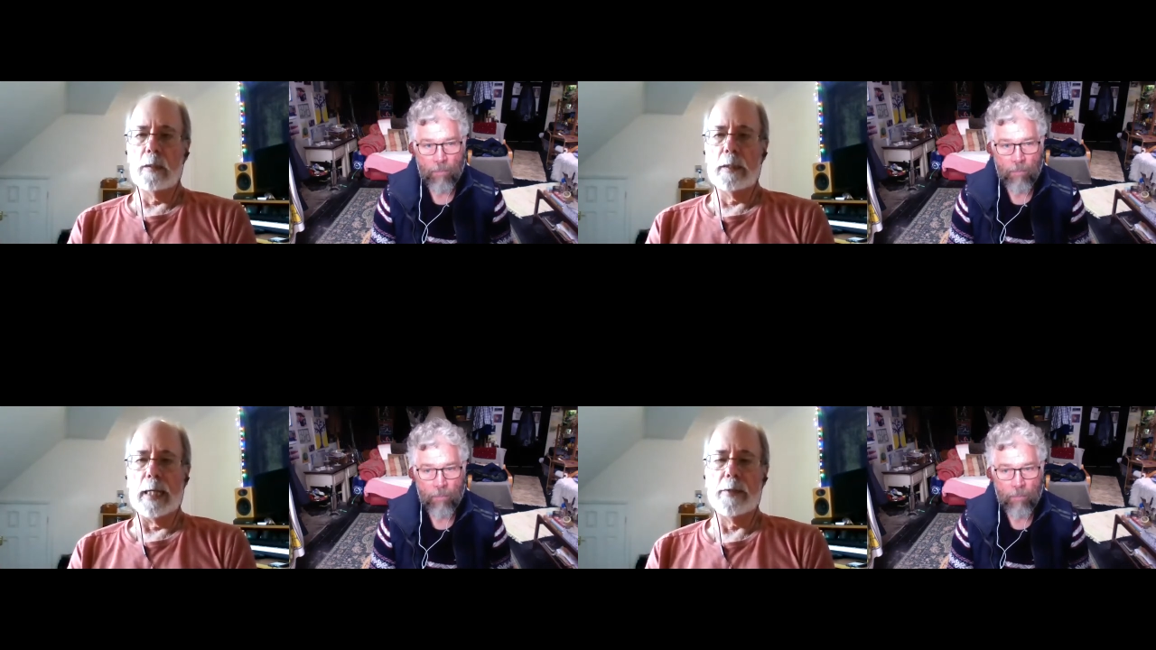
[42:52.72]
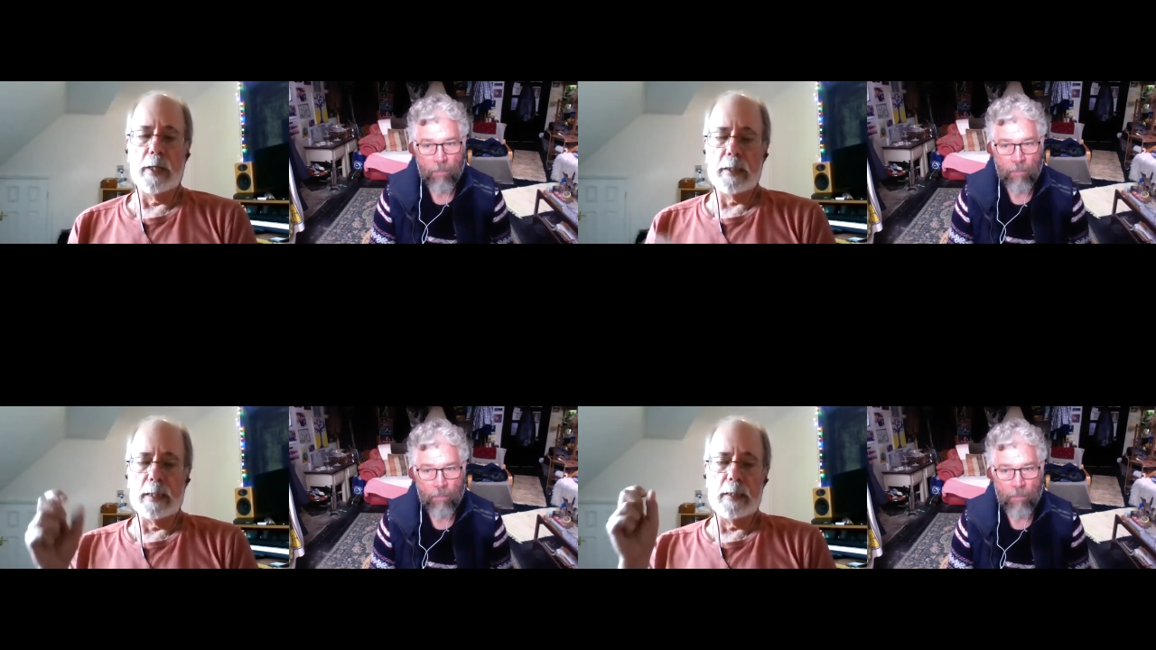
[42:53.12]
Speaker 1: I
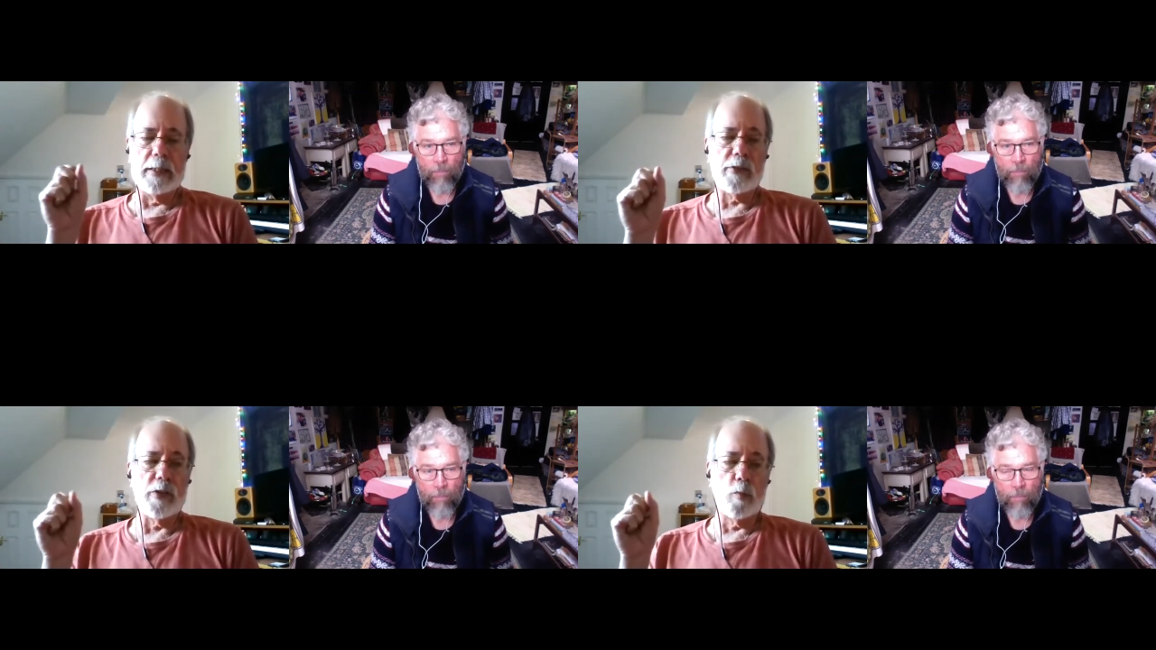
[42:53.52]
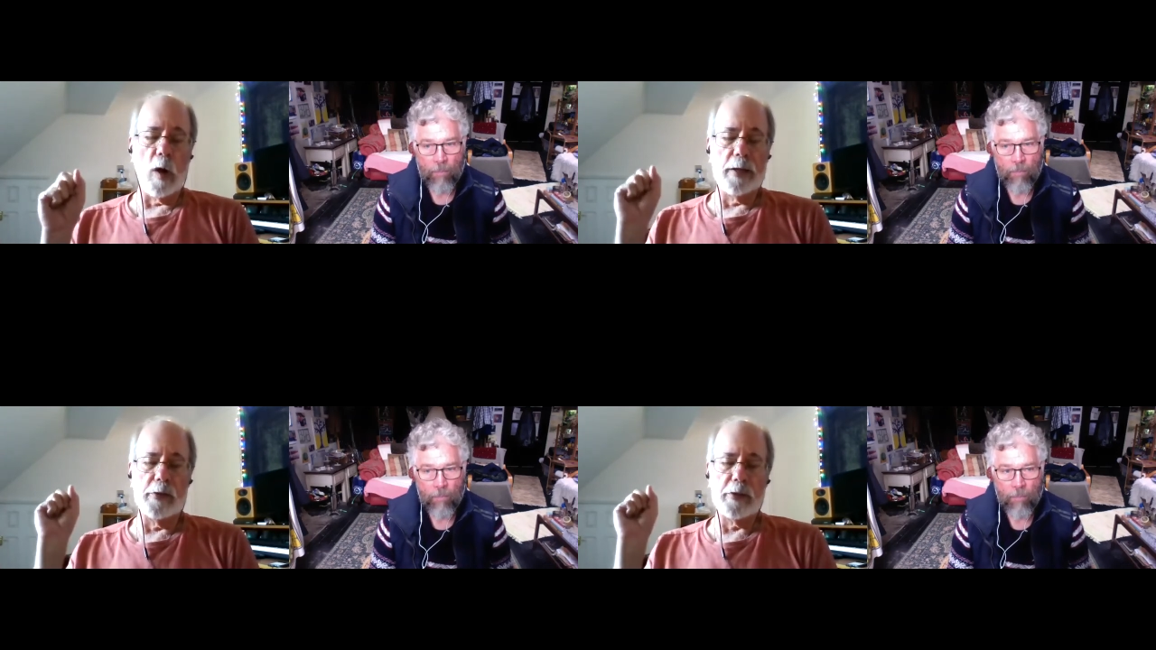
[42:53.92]
think this is
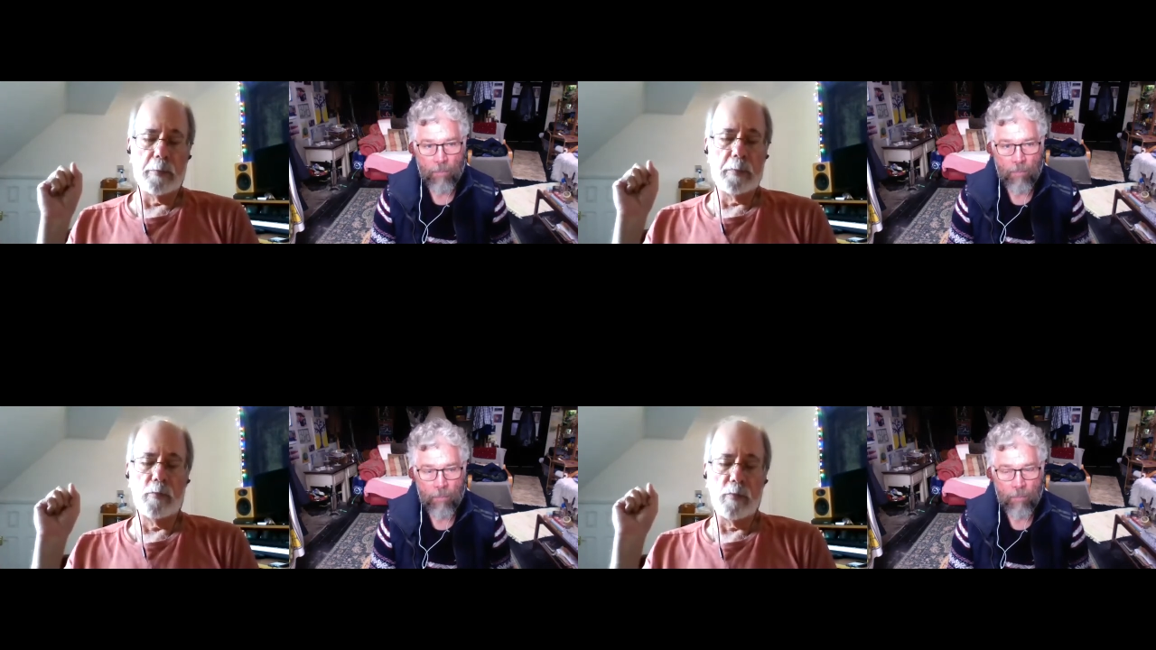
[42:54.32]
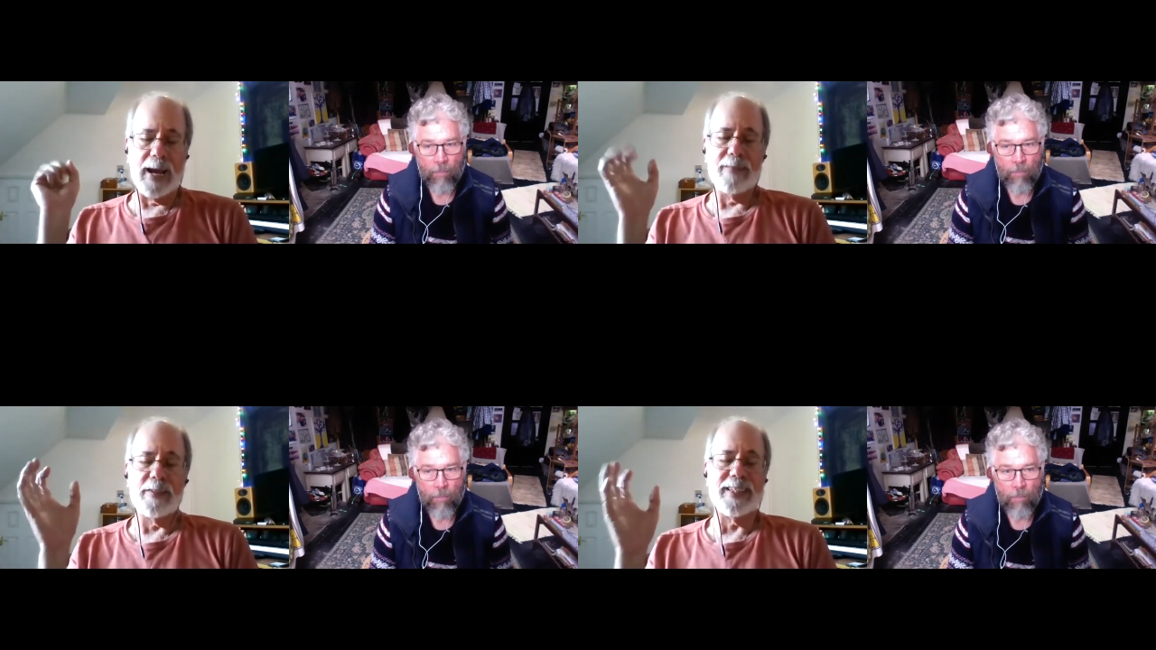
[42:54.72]
why there's a
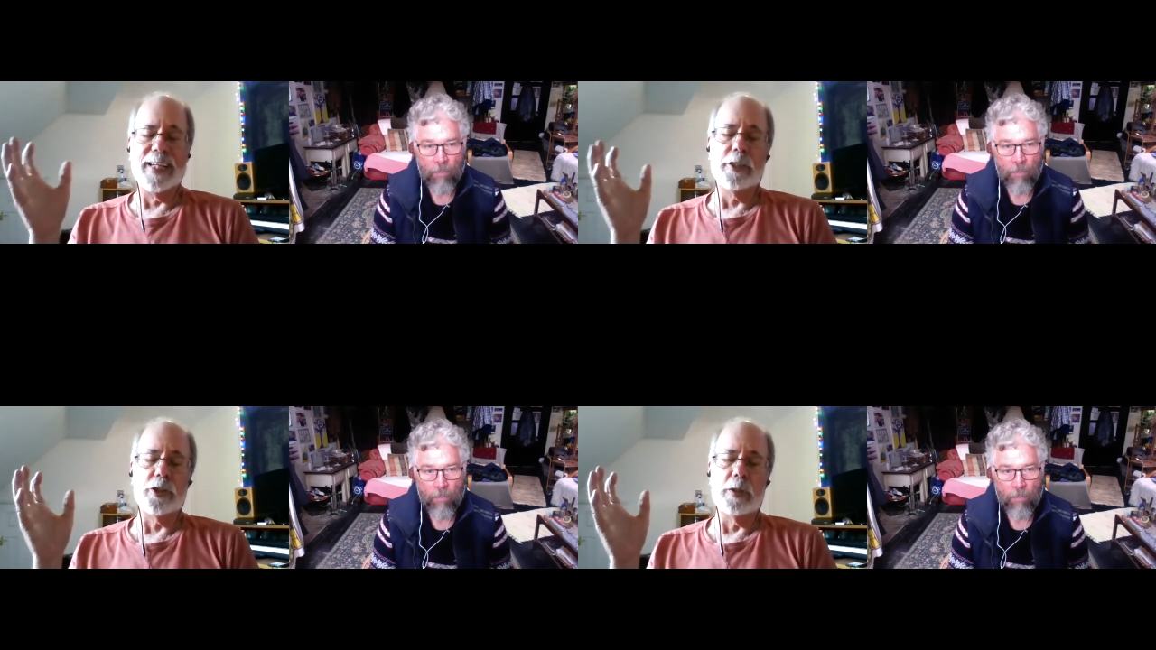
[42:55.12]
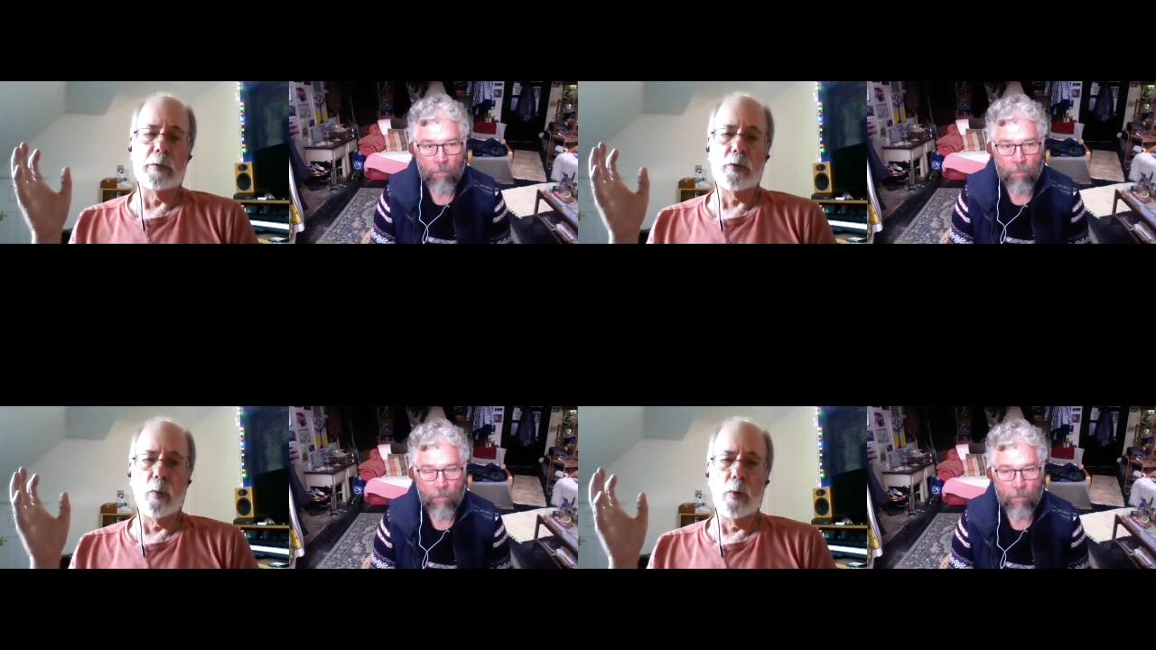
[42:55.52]
gravitation
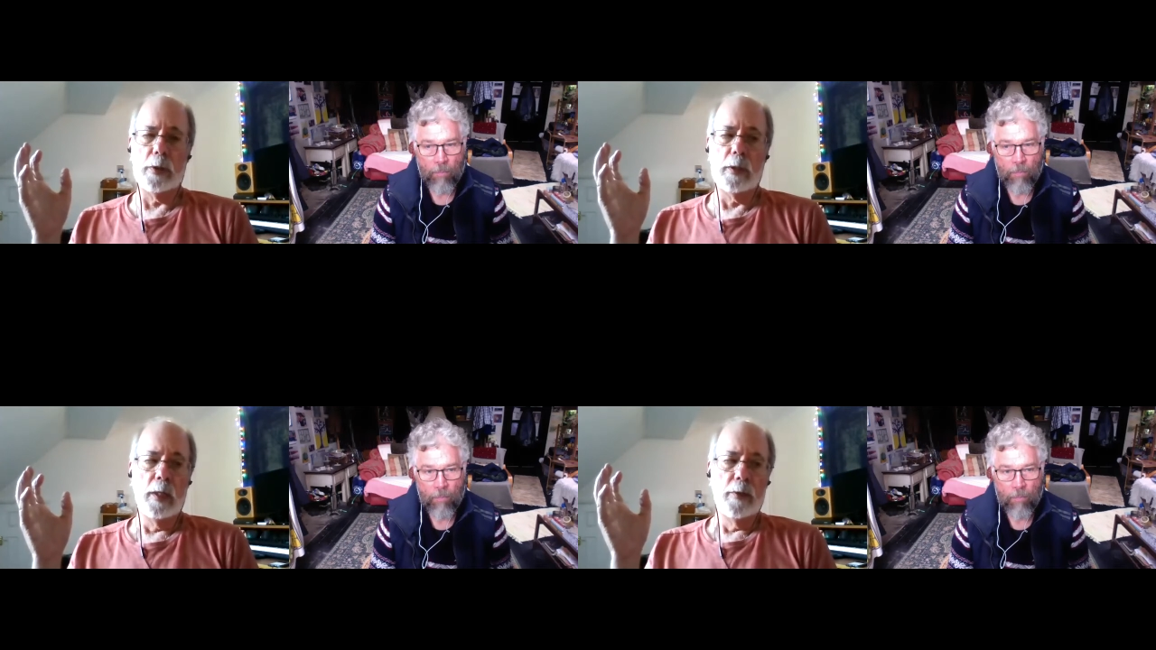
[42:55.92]
toward